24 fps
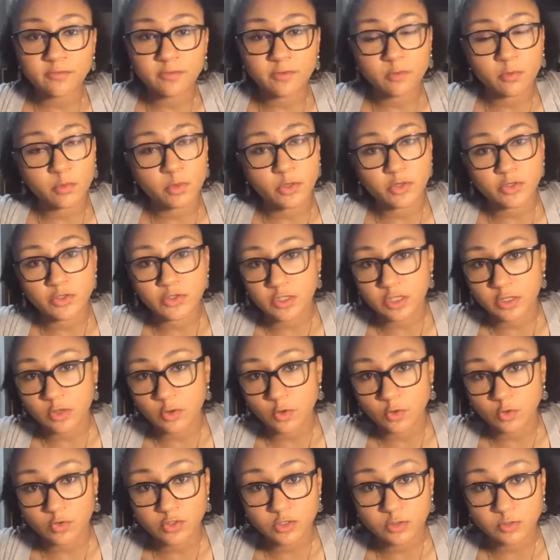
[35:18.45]
from the person that
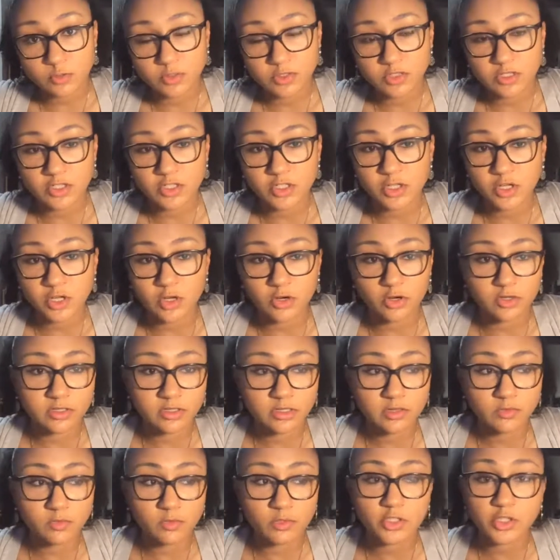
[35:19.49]
holds the position
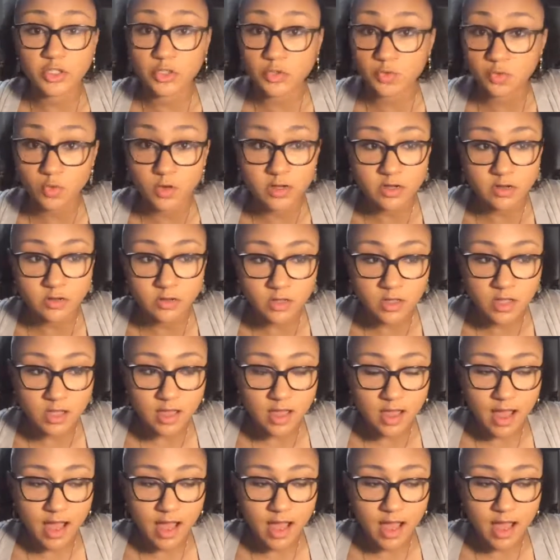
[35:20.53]
currently, which you will,